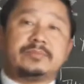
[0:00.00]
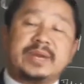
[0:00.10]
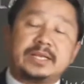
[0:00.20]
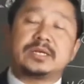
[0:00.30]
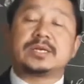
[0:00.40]

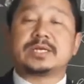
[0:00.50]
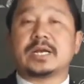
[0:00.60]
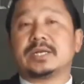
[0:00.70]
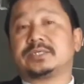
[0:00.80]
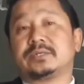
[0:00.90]
mental
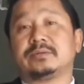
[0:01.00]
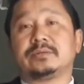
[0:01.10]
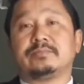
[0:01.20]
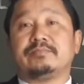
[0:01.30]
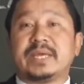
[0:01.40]

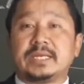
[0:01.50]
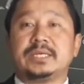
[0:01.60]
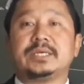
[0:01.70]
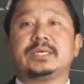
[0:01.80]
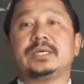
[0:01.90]
retardation
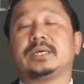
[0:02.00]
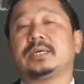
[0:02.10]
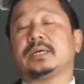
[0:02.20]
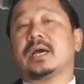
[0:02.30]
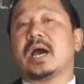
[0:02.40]
mainly
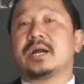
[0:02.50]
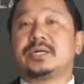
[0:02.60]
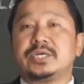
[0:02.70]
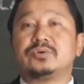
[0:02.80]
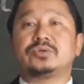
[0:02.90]
are
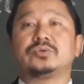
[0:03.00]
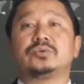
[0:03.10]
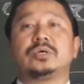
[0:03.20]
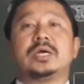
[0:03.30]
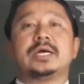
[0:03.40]
due
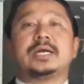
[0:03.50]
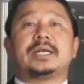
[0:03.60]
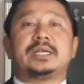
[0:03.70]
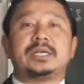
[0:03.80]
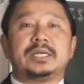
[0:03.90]
to
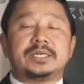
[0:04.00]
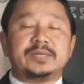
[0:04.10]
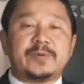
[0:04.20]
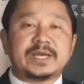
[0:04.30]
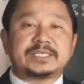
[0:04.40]

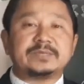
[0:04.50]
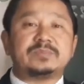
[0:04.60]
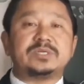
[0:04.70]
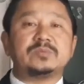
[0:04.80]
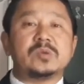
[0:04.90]

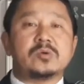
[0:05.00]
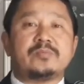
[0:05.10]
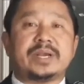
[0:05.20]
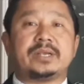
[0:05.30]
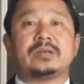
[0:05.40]
defective
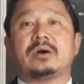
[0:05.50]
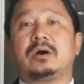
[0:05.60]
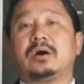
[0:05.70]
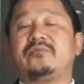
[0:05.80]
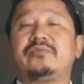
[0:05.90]
development
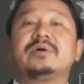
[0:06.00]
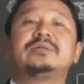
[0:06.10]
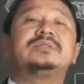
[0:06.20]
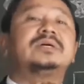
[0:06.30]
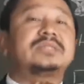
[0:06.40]
of
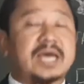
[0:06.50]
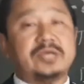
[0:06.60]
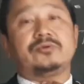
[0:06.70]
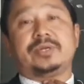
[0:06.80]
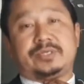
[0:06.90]
the
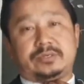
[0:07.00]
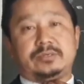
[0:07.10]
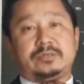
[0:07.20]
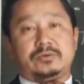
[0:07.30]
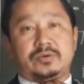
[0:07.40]
thyroid.
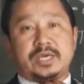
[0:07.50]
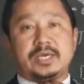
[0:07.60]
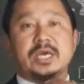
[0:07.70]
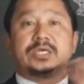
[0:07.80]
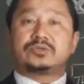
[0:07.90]
Okay,
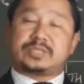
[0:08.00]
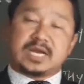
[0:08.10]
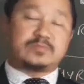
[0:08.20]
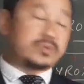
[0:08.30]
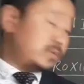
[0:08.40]
so
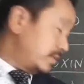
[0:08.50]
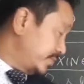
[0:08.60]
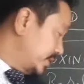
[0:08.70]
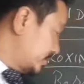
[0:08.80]
that problem is